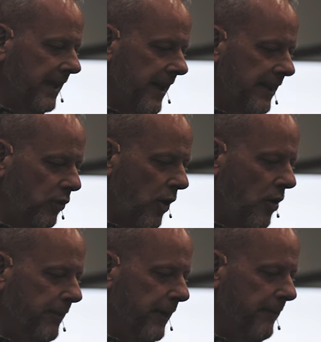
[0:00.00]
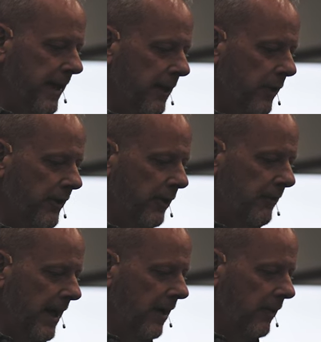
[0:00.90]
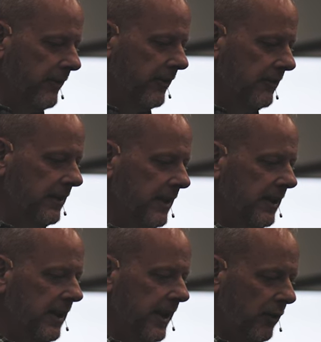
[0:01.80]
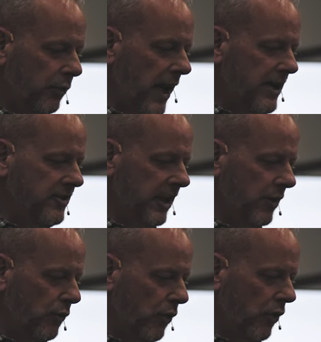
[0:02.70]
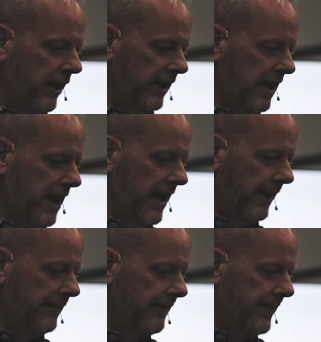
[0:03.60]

They grope at me with their mouths like a raging and roaring lion.